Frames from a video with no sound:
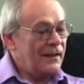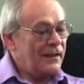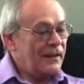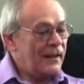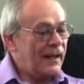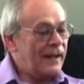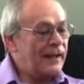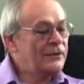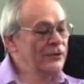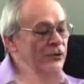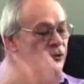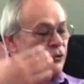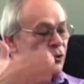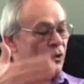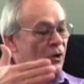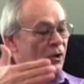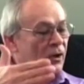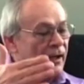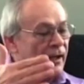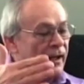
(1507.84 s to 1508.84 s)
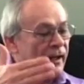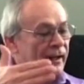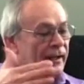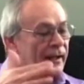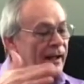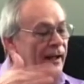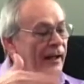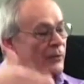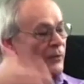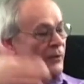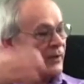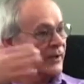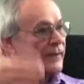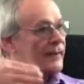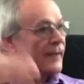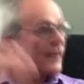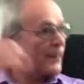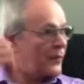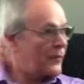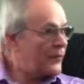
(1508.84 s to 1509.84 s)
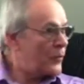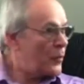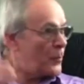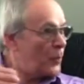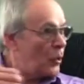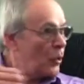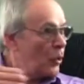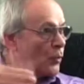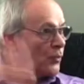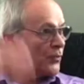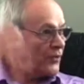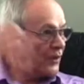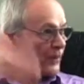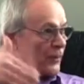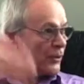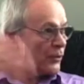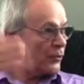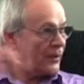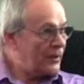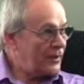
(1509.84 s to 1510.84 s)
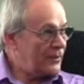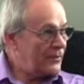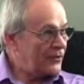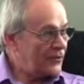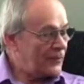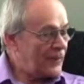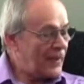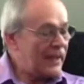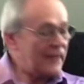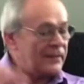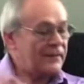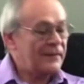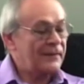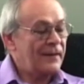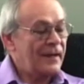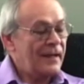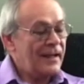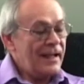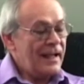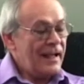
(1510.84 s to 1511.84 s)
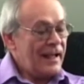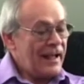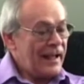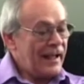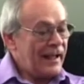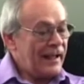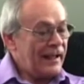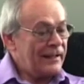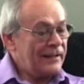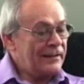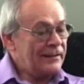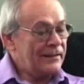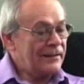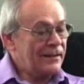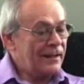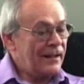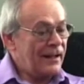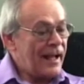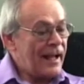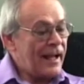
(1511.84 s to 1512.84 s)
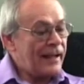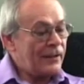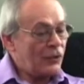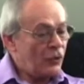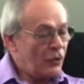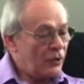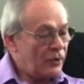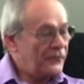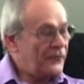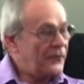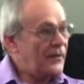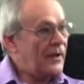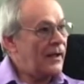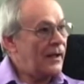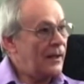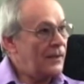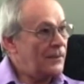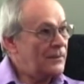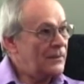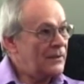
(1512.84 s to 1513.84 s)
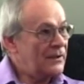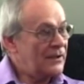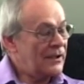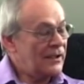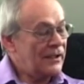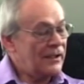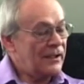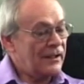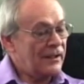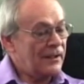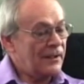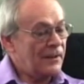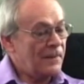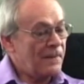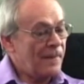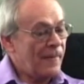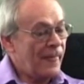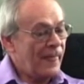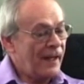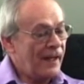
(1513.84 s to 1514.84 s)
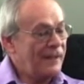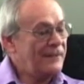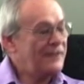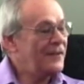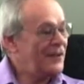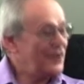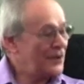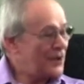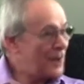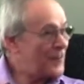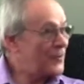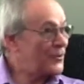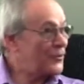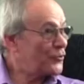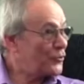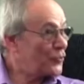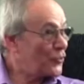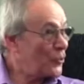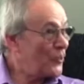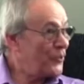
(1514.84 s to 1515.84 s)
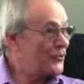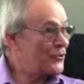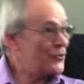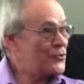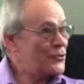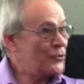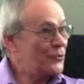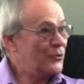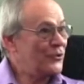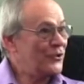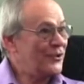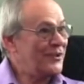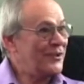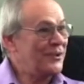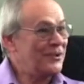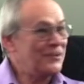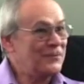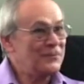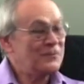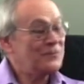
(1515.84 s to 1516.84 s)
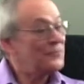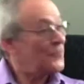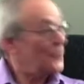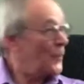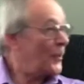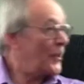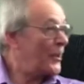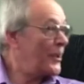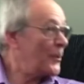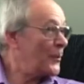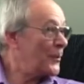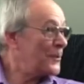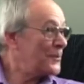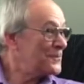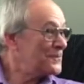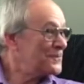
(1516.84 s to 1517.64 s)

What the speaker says: on the tour, I read a number of her poems in between spots, and at her farm, I tell a couple of stories that she used to tell. Want to hear one?